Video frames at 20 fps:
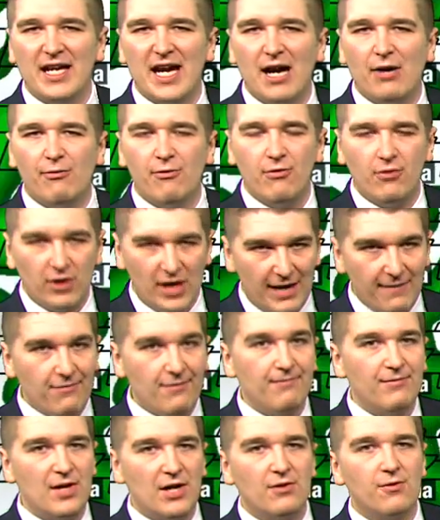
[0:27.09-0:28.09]
hours. Could have
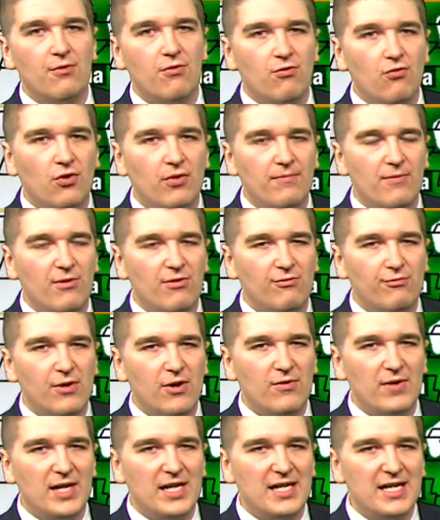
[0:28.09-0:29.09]
some thunderstorms
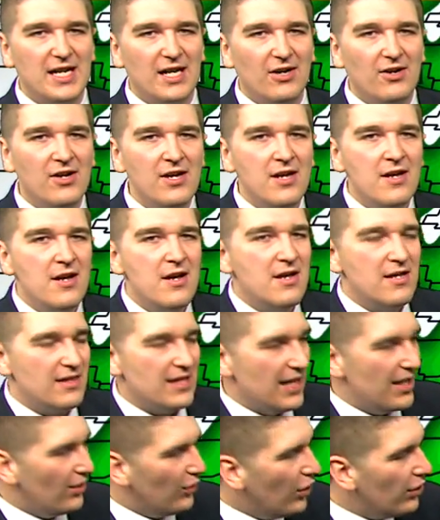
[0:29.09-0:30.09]
thrown in here.
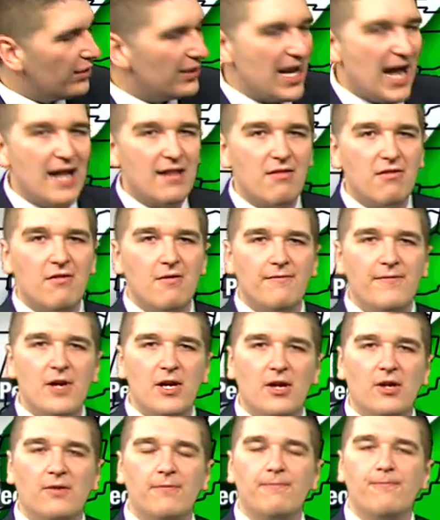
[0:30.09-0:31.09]
They look
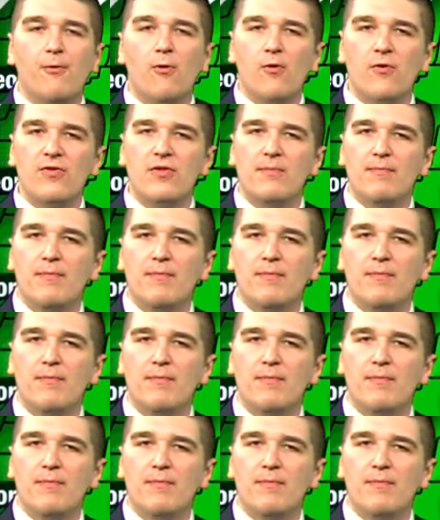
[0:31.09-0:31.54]
non-severe for the